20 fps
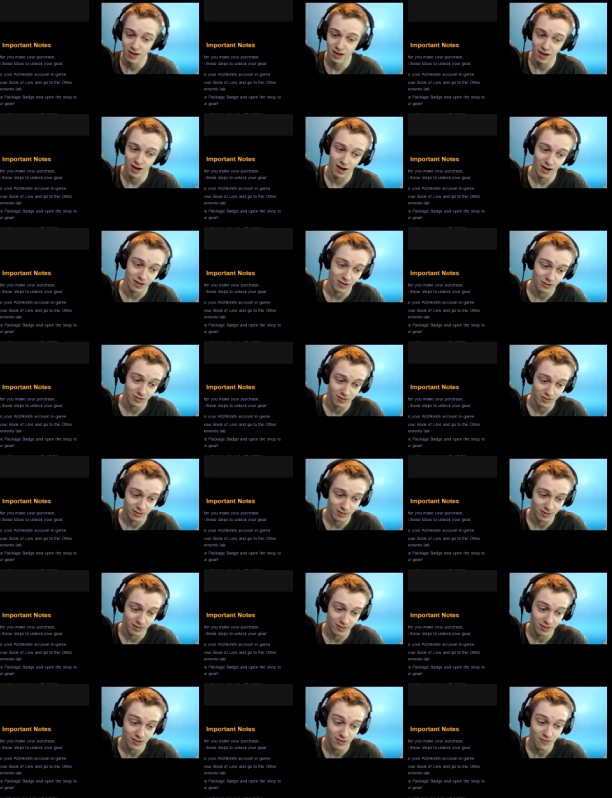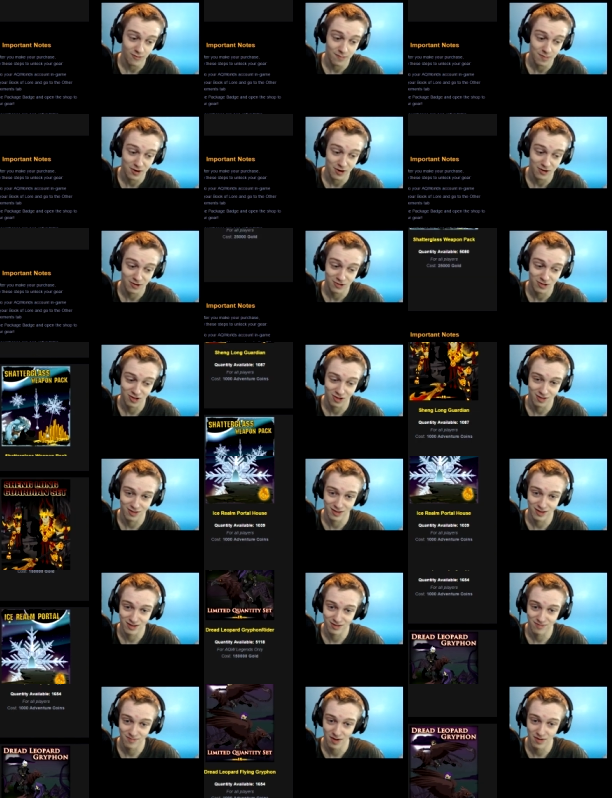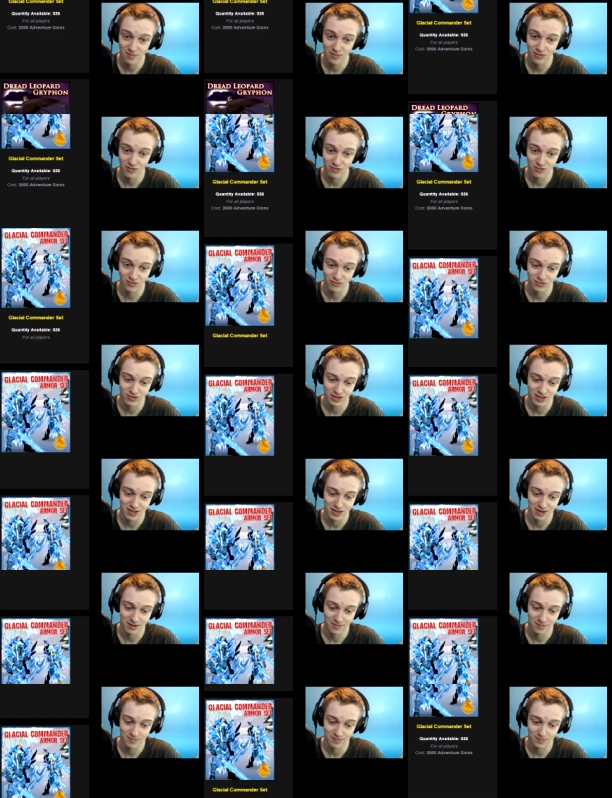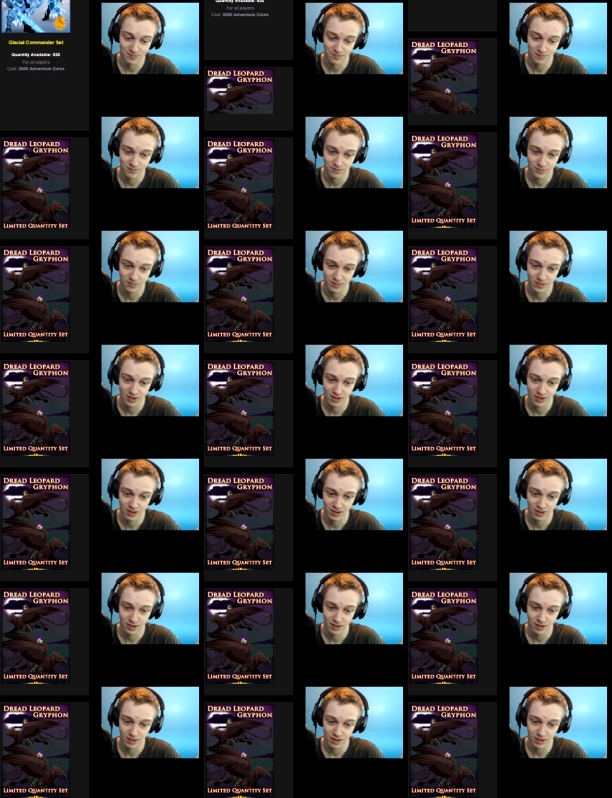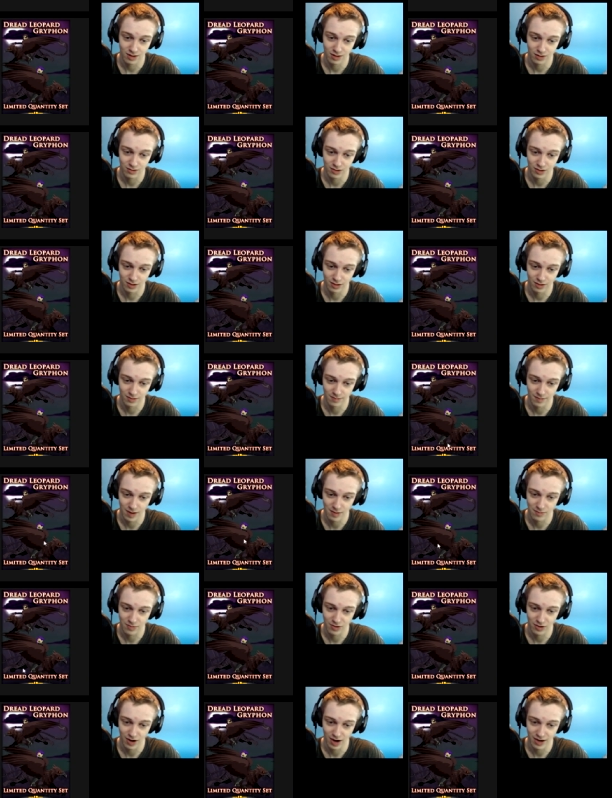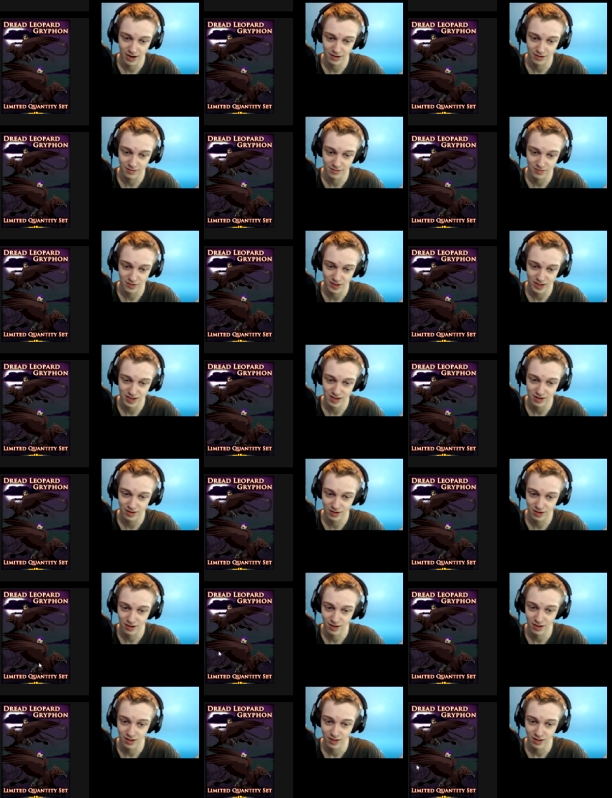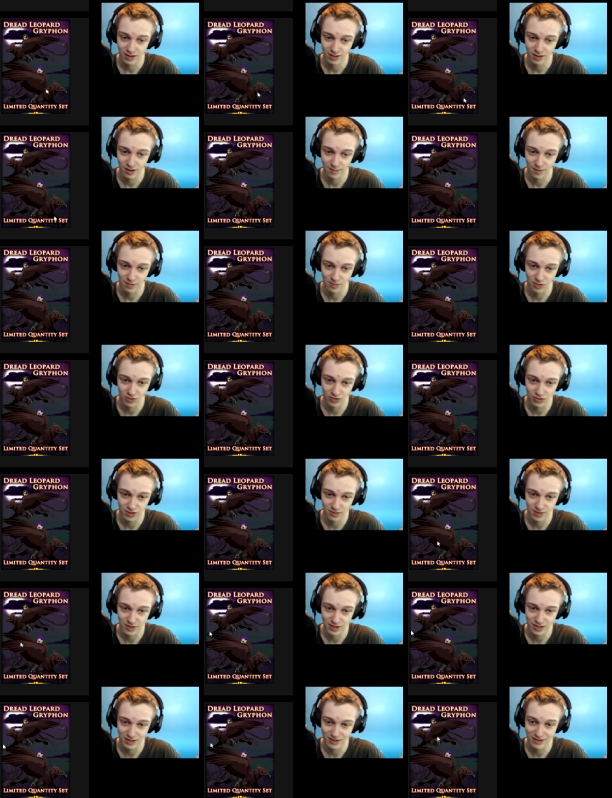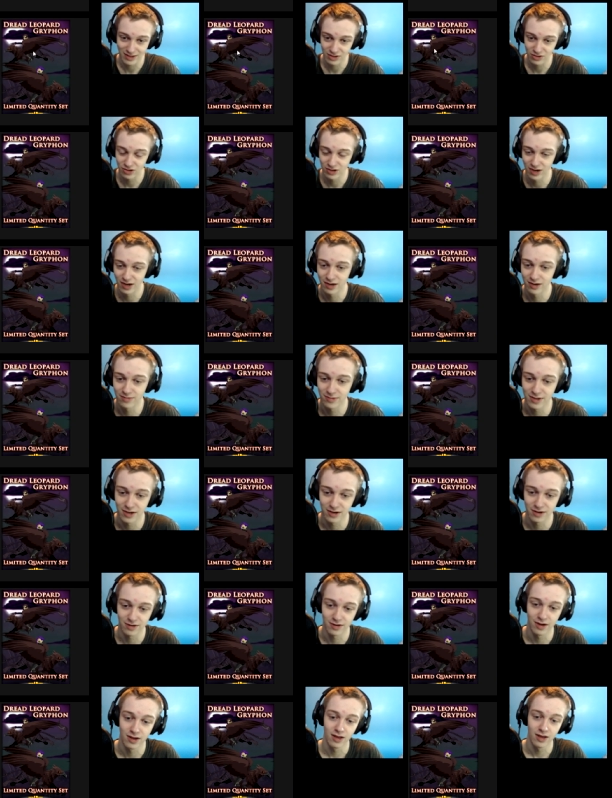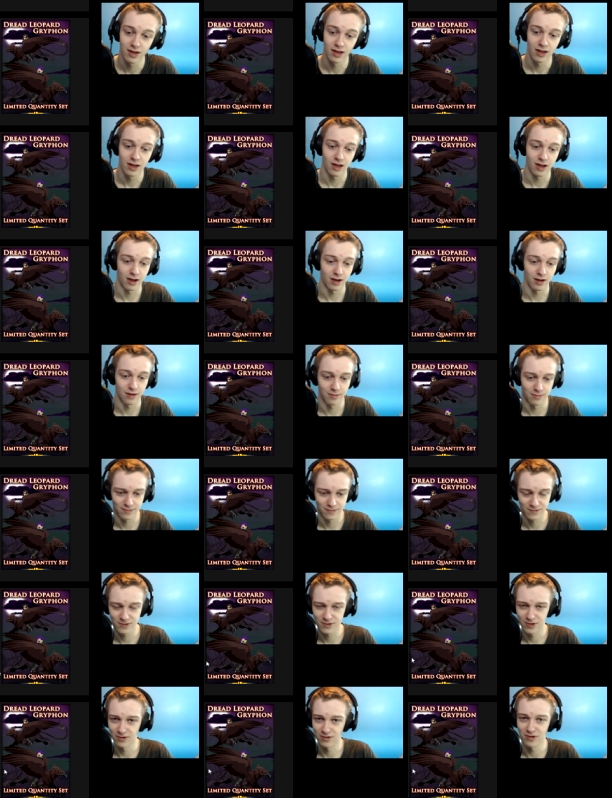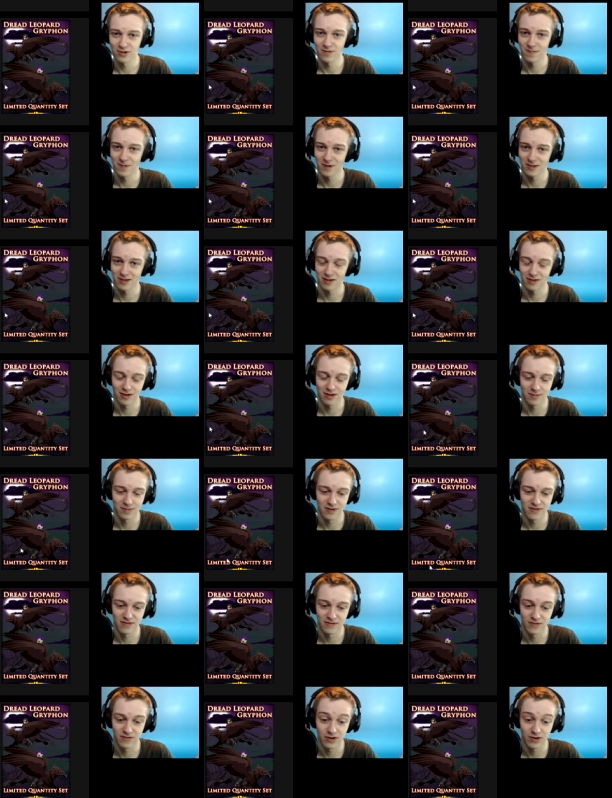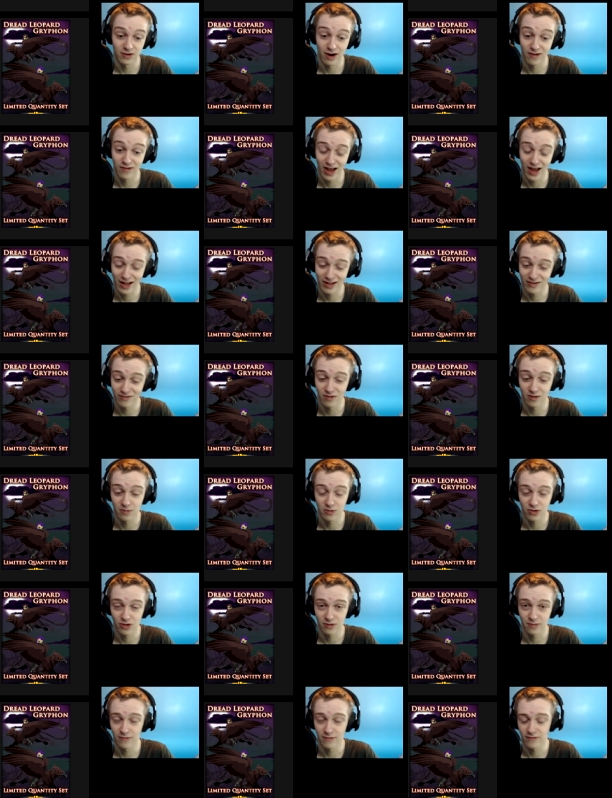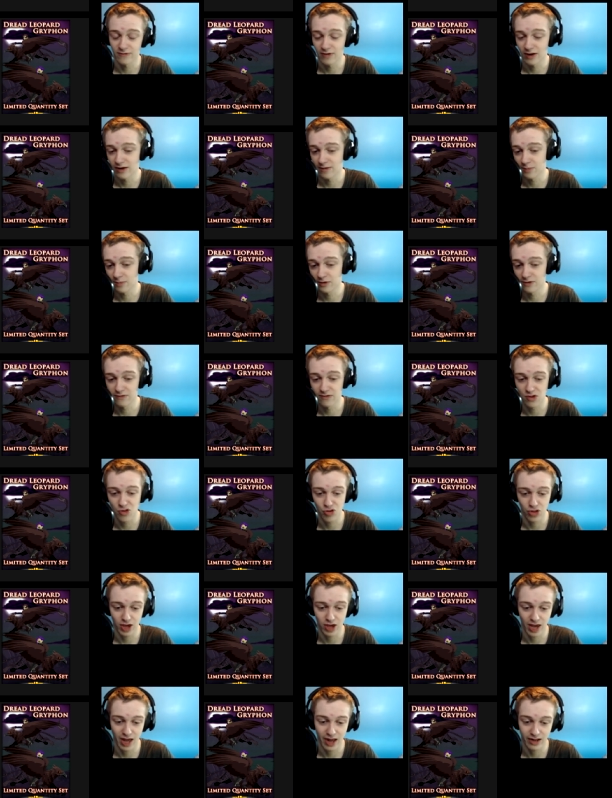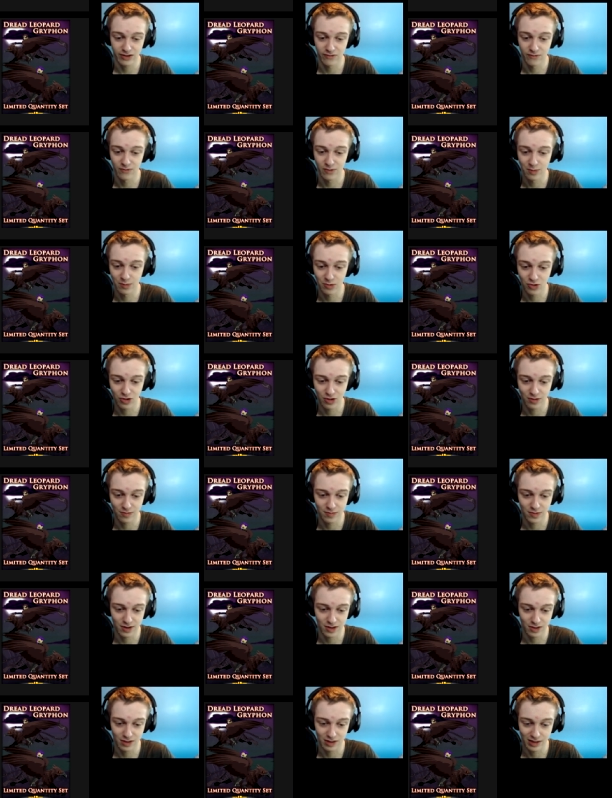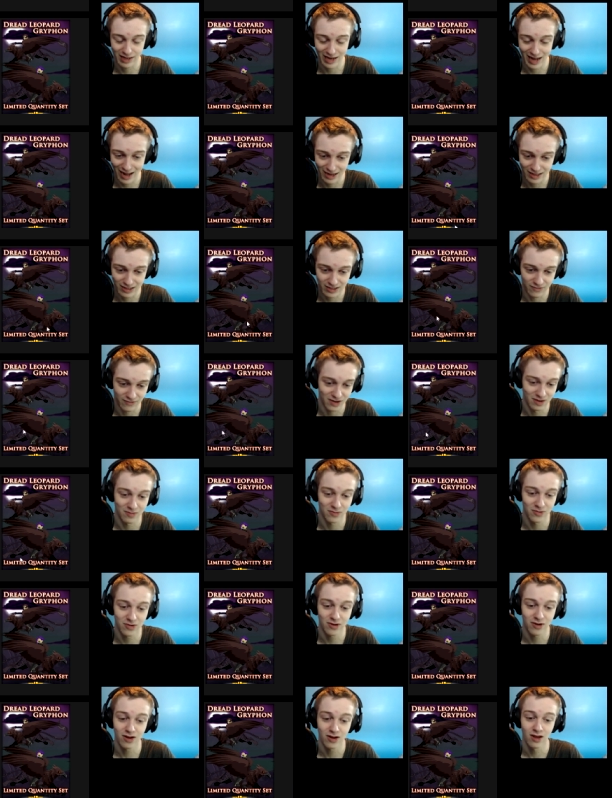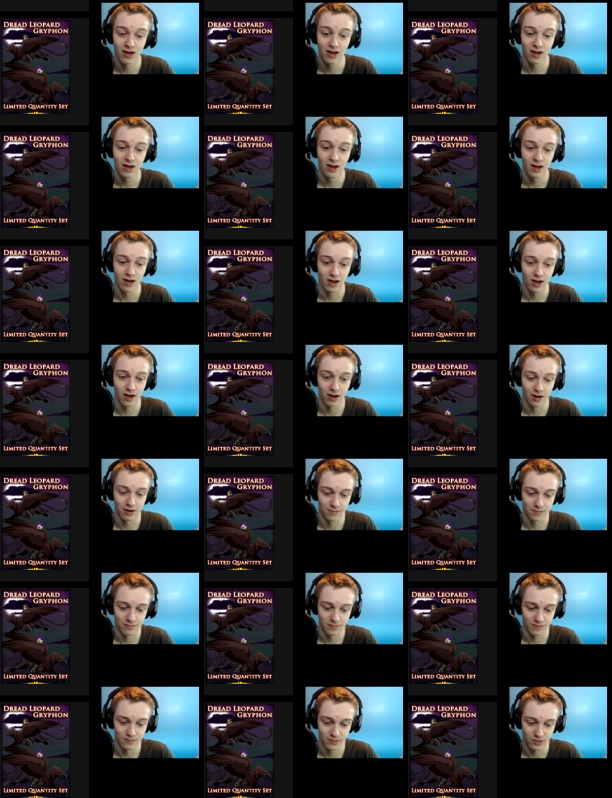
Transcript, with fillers: uh, you can still purchase these member only, or the member items here. Not member only, but the legend items here. Um, so you can pick this up even if you don't have an active membership, if you had a previously active membership that isn't active anymore. Um,